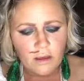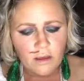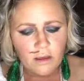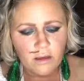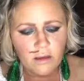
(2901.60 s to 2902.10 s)

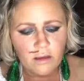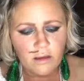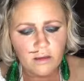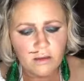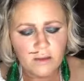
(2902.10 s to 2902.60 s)

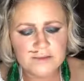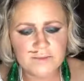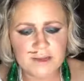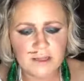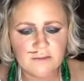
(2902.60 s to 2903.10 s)
a
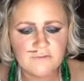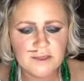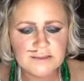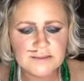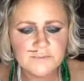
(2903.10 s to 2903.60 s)
smack in the
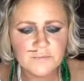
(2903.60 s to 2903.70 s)
face.